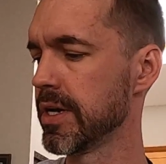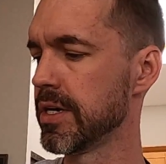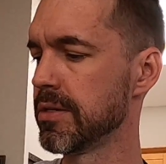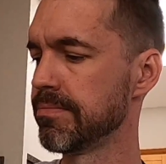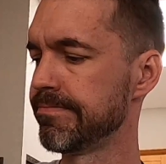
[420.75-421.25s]

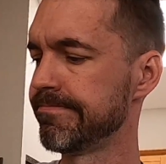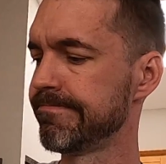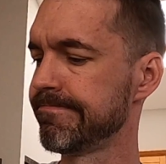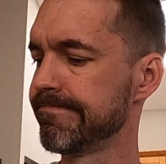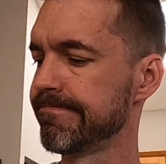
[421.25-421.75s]
I'm
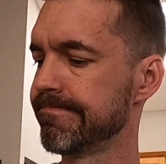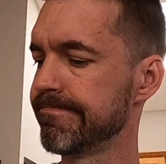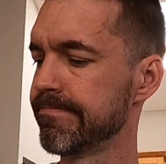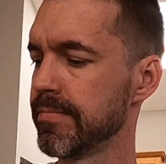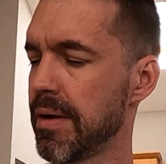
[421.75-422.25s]

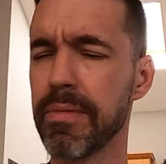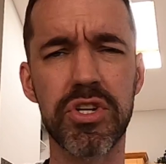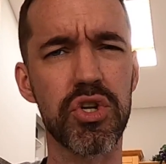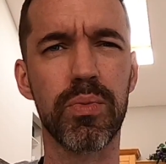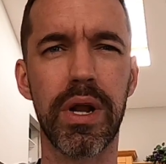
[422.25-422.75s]

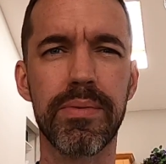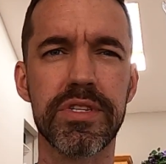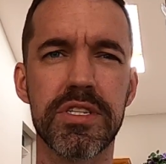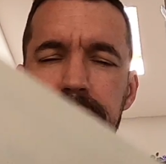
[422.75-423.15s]
not sure what I was